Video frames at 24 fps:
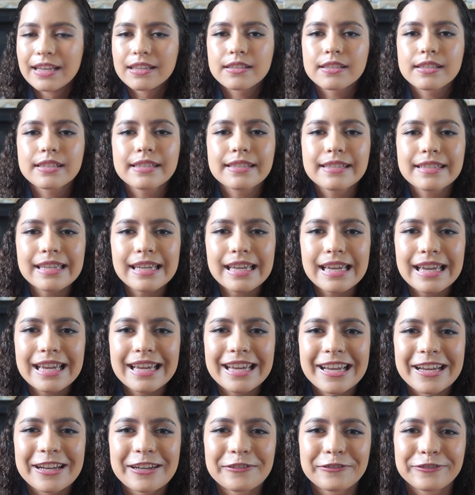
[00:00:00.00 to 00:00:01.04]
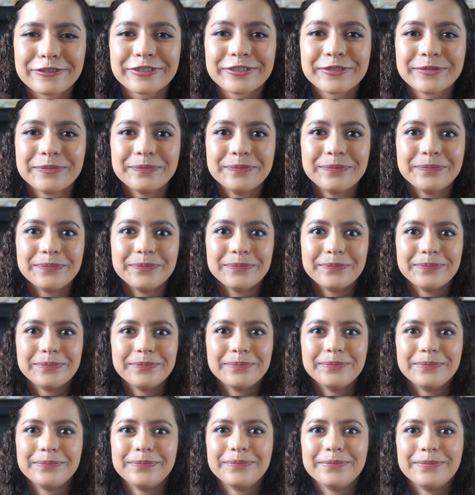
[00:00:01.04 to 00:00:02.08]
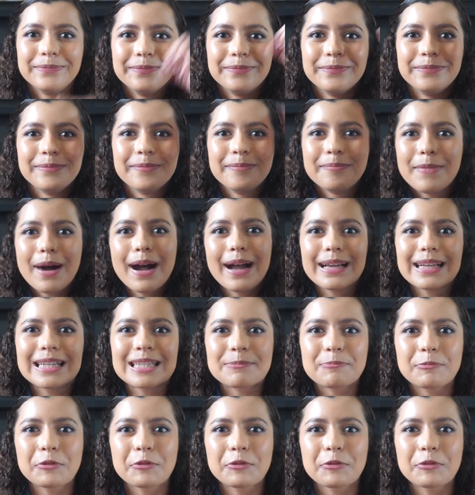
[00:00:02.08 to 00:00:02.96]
Steve! Mind